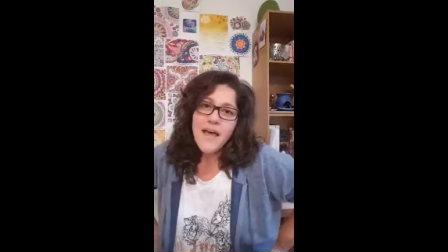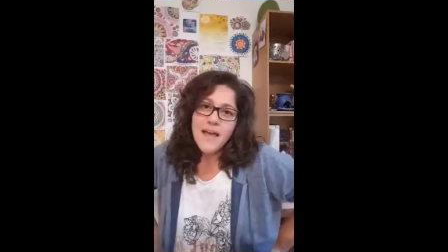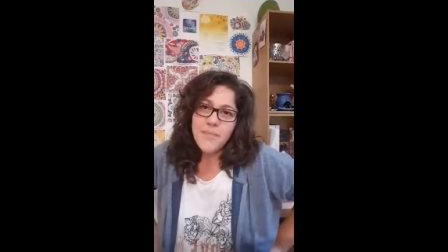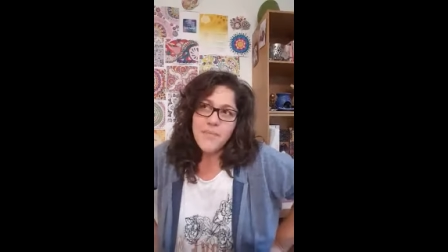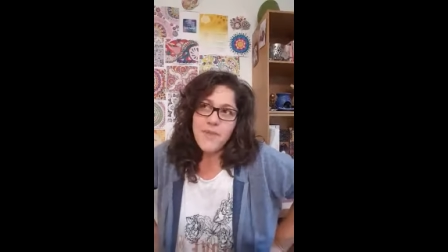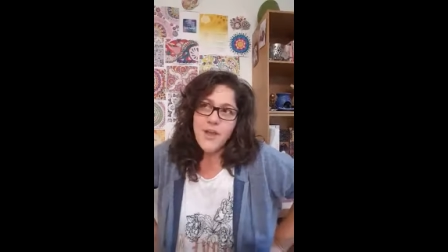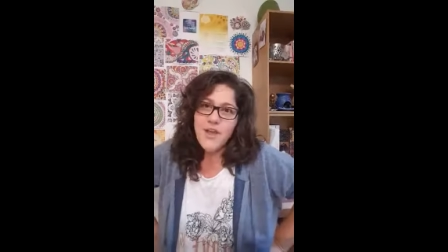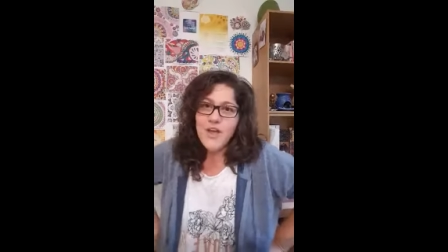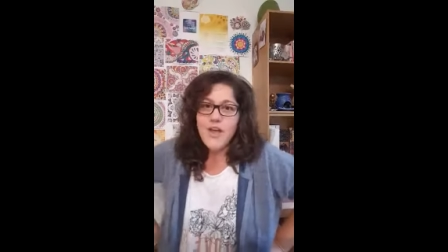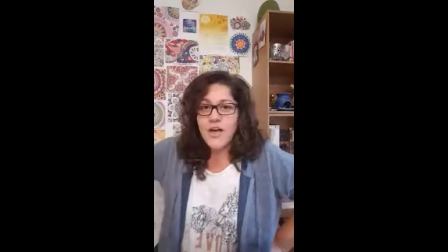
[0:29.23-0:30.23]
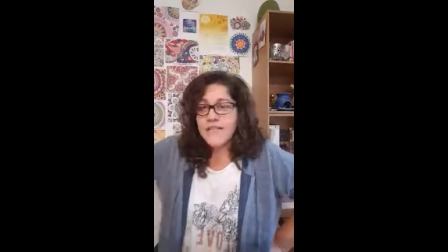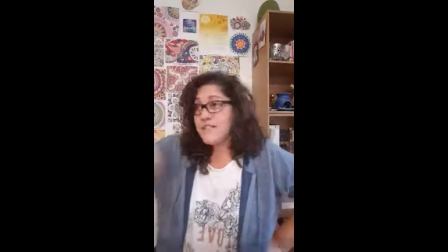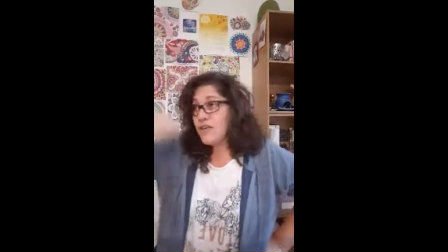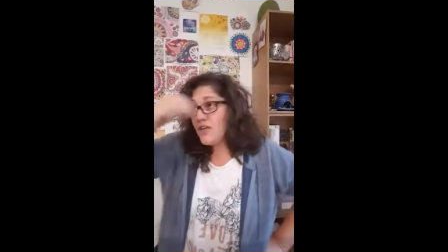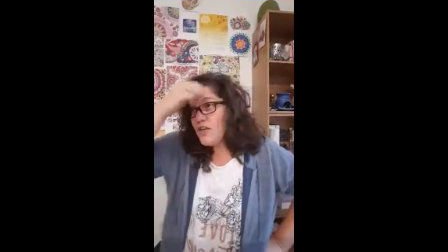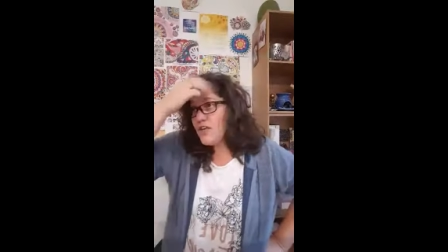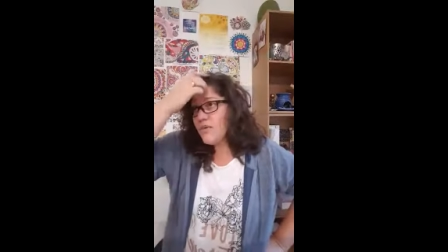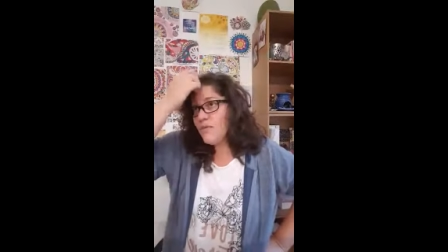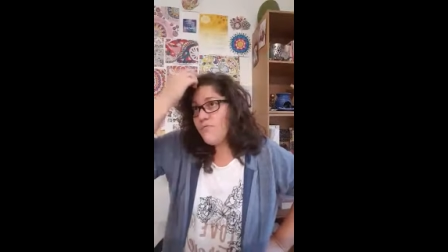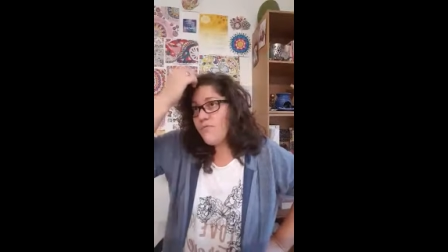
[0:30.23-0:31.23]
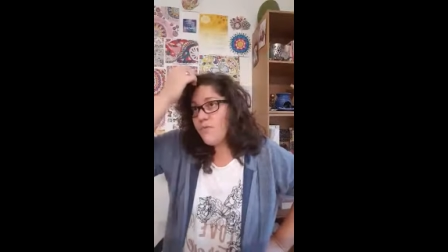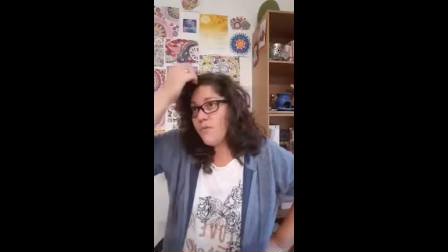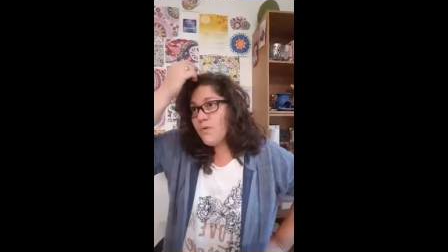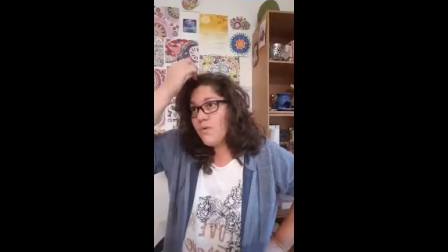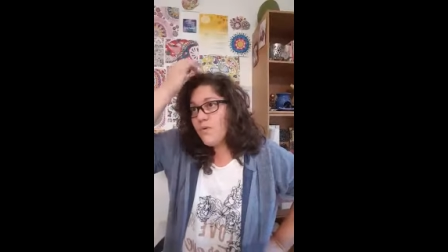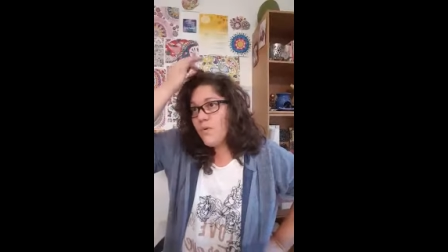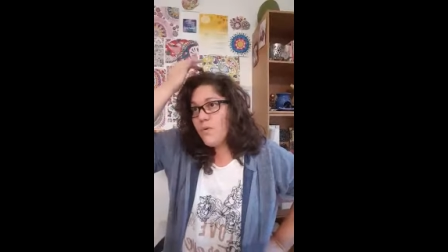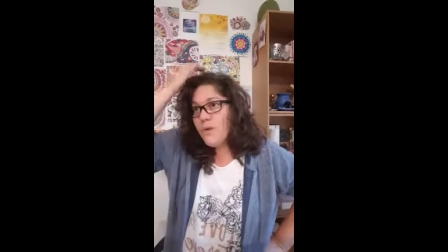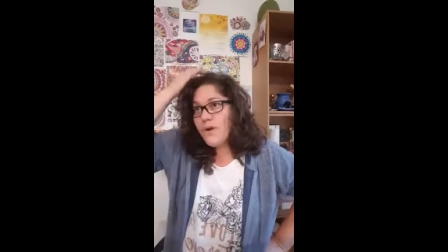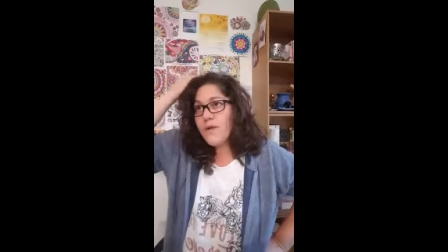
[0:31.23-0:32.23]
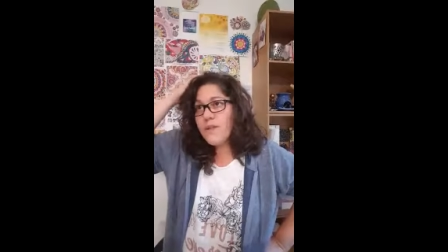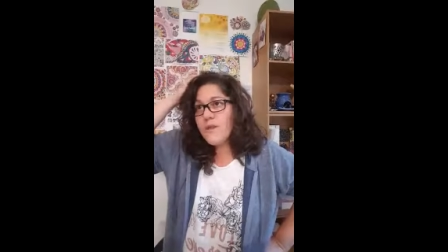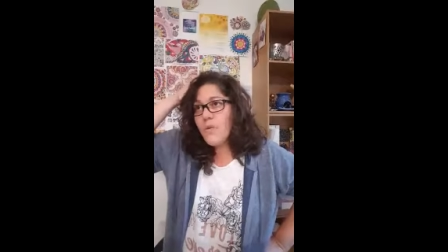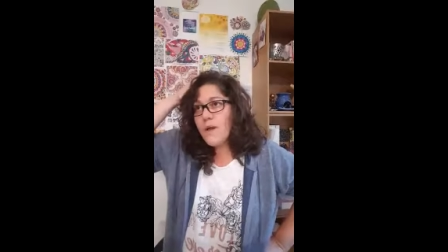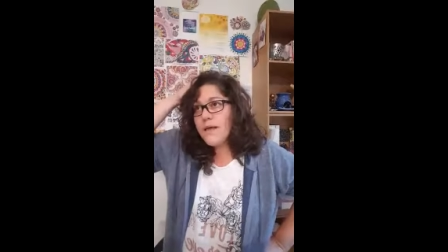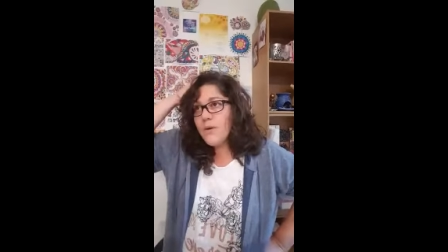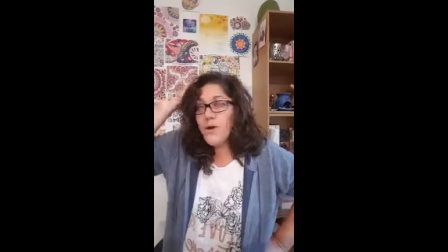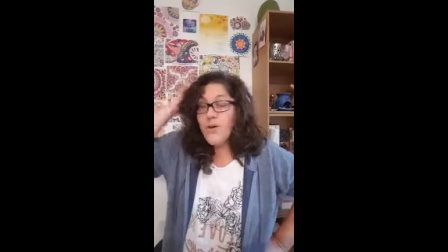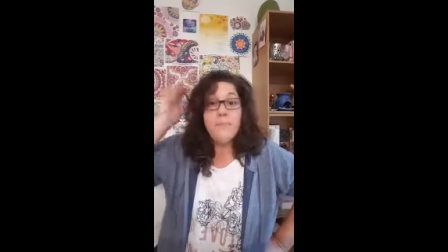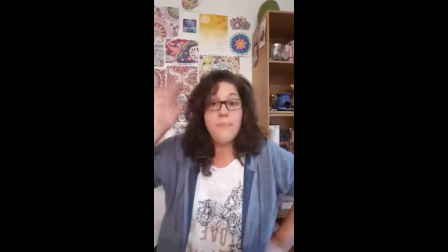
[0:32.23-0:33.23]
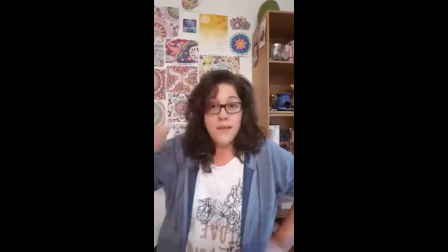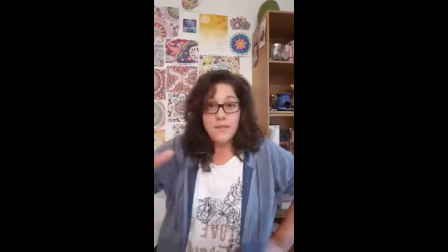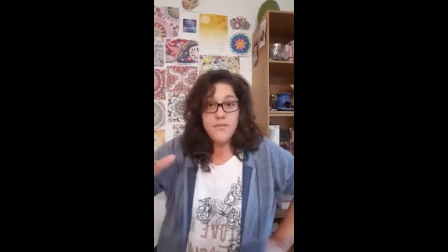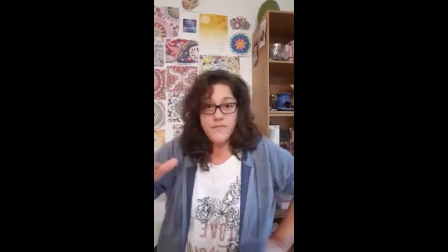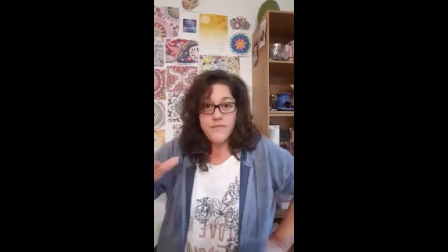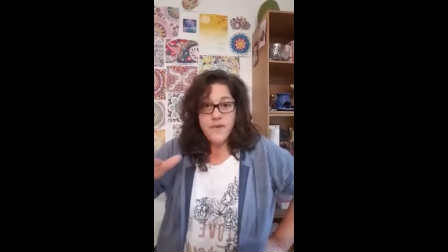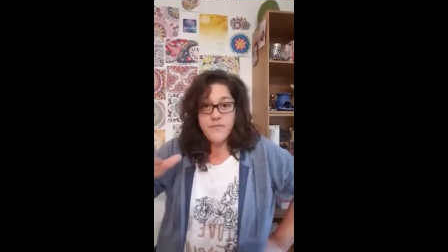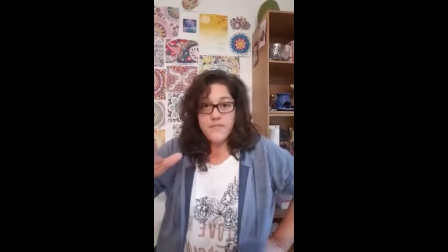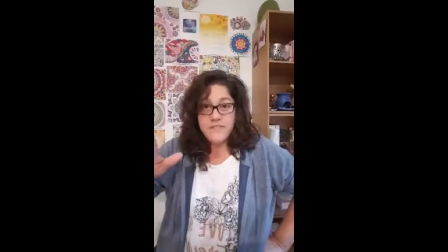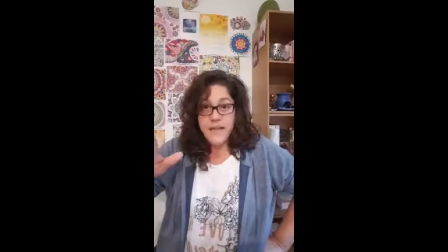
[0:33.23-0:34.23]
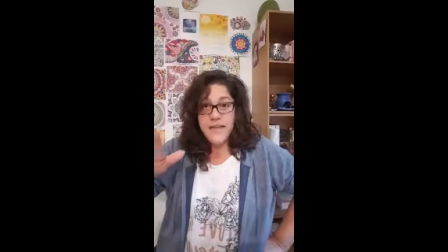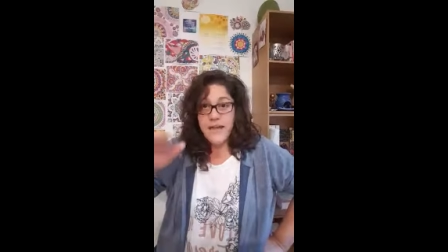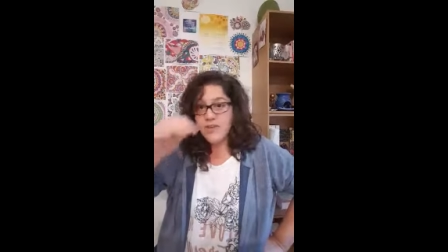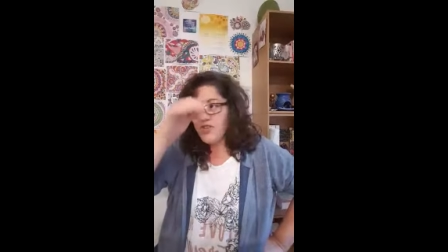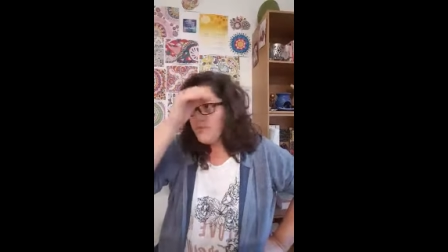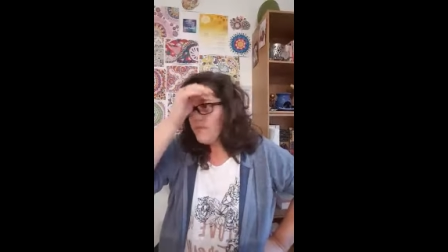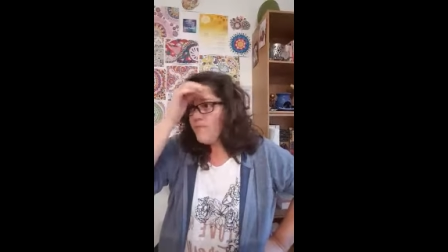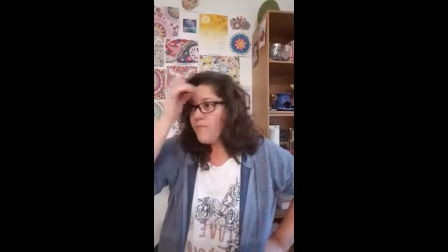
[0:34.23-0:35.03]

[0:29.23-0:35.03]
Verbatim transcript: Um, guys, you know, we've we're in the week, we're in a month of, of take action,